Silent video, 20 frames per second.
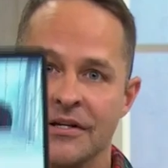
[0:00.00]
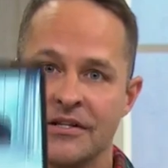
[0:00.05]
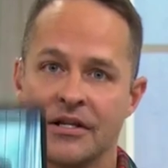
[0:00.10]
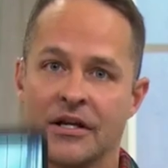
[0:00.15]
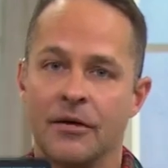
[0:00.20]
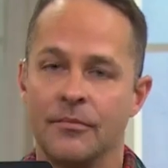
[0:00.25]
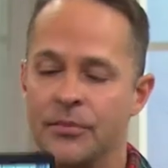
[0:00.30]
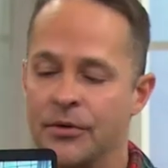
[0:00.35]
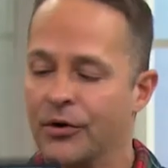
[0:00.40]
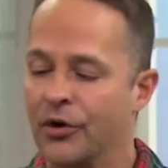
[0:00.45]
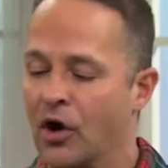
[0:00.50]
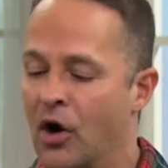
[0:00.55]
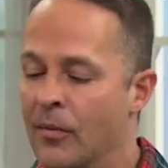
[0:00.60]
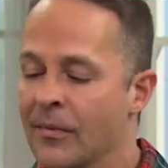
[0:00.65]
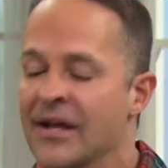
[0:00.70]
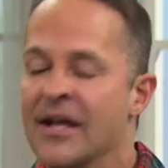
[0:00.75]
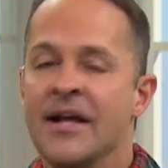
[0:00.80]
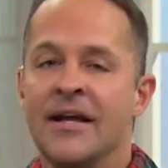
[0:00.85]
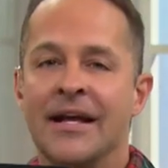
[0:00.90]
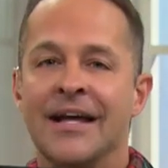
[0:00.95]
you get the computer
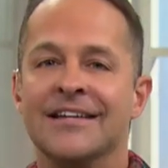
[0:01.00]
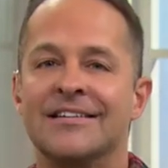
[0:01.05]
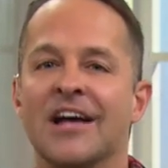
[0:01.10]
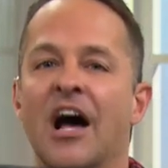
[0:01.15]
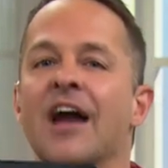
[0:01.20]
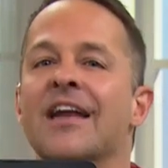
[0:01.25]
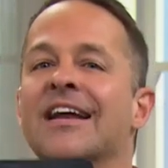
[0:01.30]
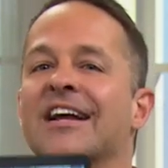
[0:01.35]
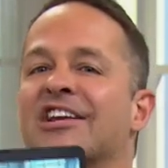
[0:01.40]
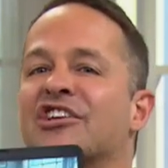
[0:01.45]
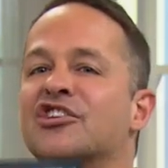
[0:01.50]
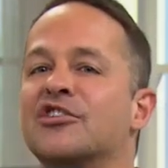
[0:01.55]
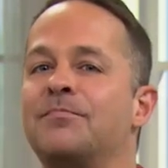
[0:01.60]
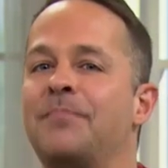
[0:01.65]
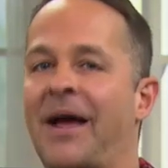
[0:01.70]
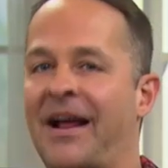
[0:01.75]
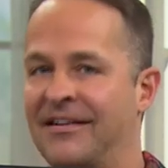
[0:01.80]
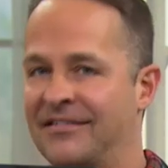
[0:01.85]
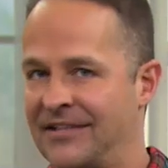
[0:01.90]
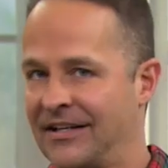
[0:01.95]
home. Yeah. It's
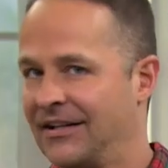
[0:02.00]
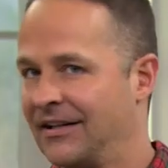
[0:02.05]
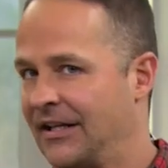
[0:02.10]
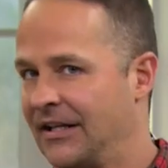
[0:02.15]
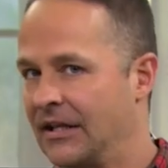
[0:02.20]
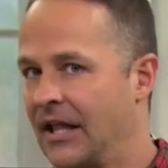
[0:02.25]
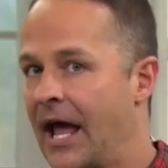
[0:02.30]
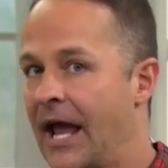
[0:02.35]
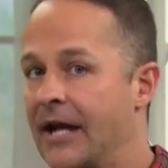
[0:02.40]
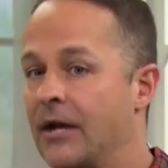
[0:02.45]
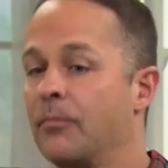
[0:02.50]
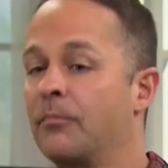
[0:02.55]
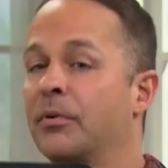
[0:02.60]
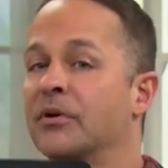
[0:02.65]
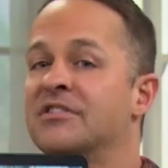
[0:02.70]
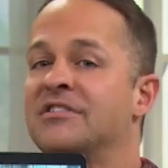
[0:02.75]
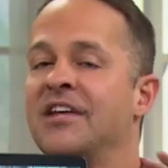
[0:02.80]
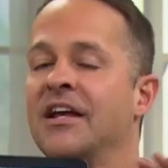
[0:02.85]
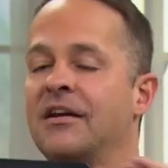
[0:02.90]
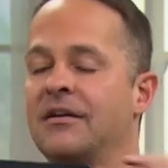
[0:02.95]
unexpectedly light,
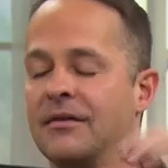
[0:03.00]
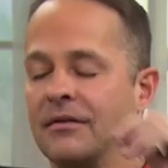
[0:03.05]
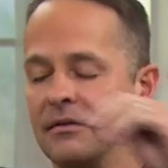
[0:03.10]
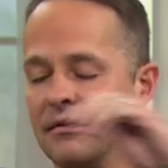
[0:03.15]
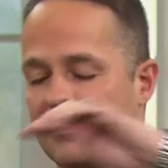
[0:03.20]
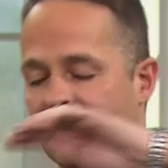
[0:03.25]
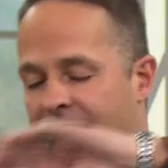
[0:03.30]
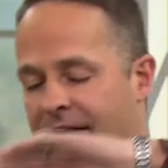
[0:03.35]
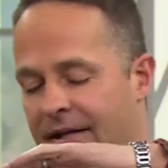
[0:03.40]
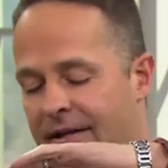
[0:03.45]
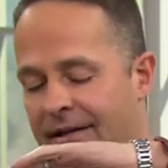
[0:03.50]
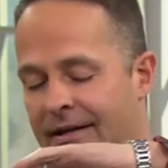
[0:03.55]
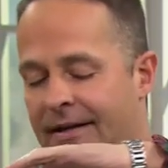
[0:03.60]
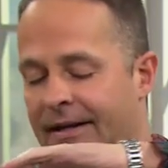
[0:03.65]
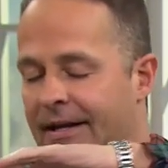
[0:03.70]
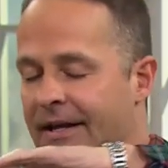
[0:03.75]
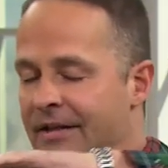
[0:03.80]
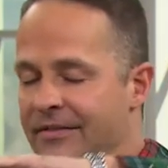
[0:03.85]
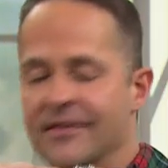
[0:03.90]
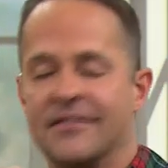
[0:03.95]
particularly. And
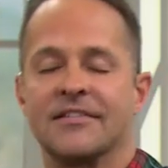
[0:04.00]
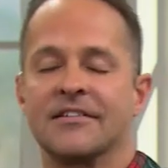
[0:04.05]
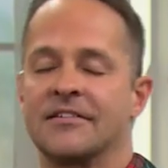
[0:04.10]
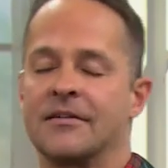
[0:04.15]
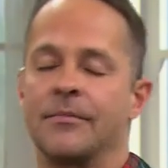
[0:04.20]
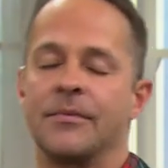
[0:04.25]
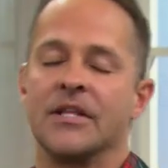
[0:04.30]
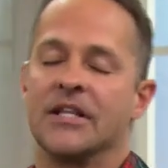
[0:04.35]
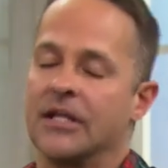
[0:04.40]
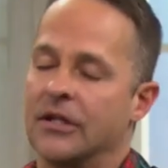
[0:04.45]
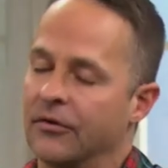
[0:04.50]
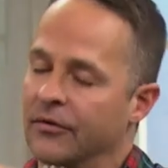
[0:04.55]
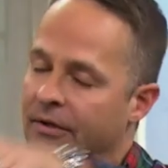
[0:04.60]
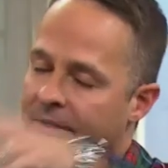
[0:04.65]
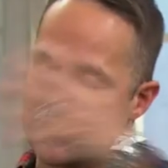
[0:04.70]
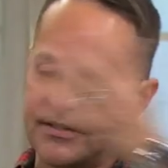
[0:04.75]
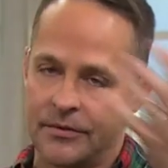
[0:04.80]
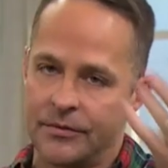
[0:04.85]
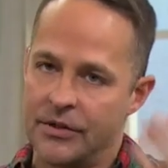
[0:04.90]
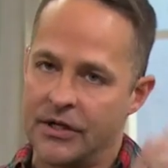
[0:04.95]
again, sure this is, is something that you
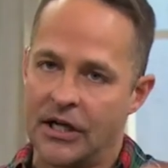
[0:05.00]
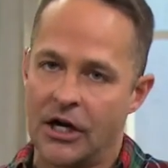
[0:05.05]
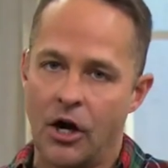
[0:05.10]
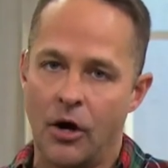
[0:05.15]
really see when you